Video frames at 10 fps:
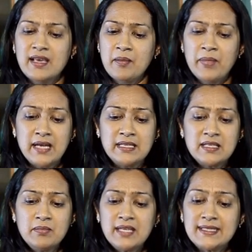that are
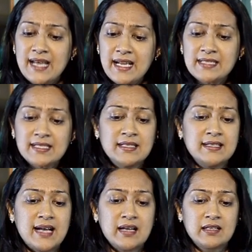binding me tight in
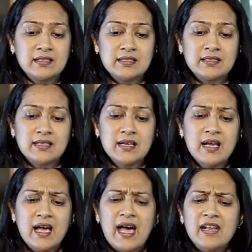the darkness
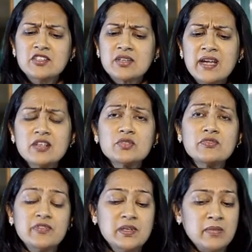and trying
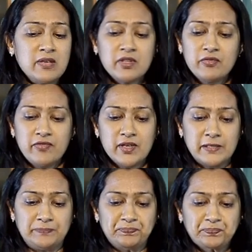to fill me with fear.